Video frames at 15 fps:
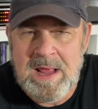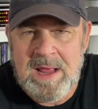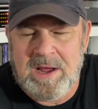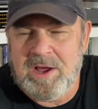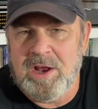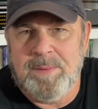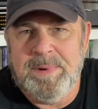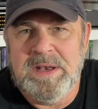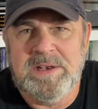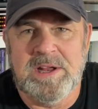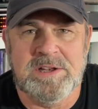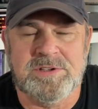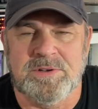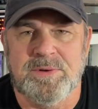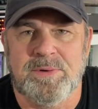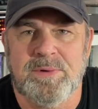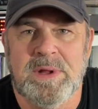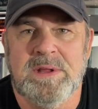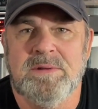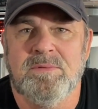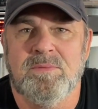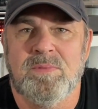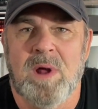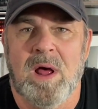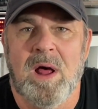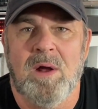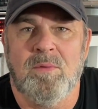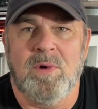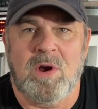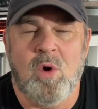could have been digitally re,
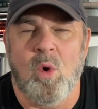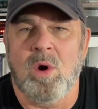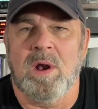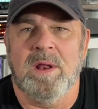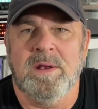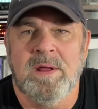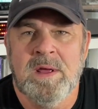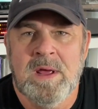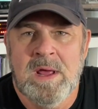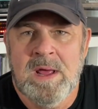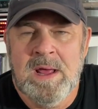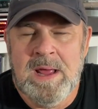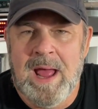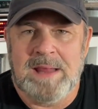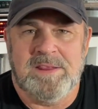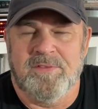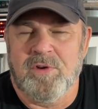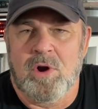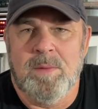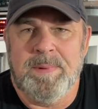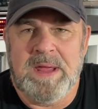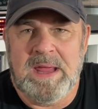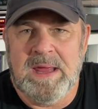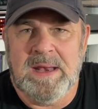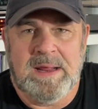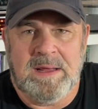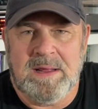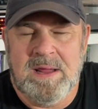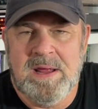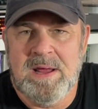uh, recorded at the very beginning.